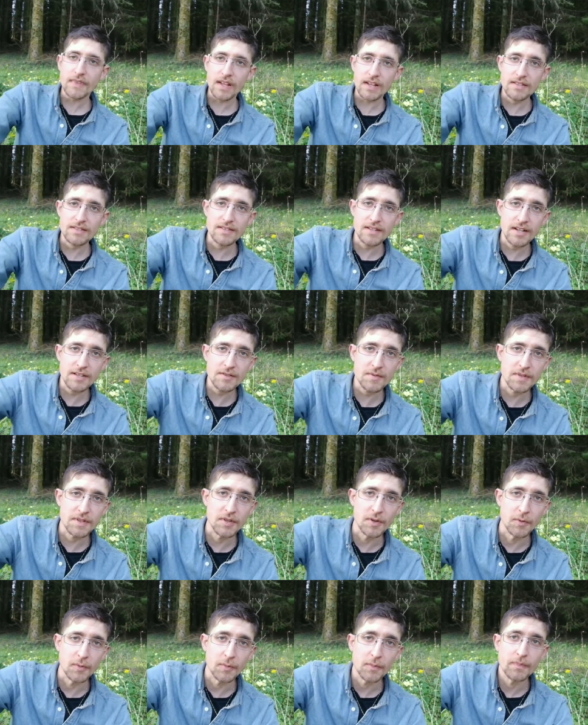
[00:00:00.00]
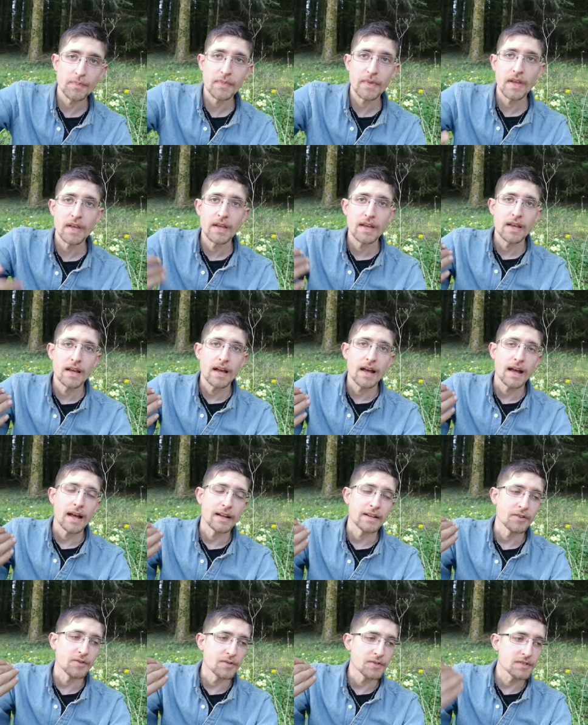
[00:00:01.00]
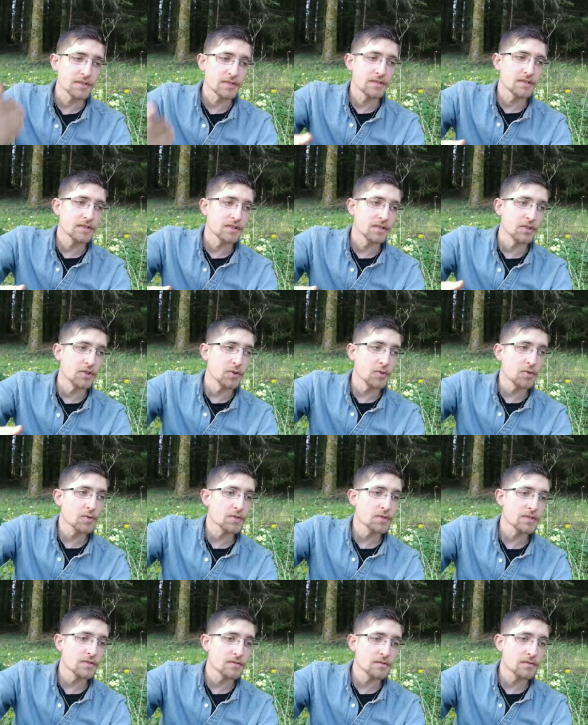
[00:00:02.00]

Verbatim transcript: It starts with you. And you you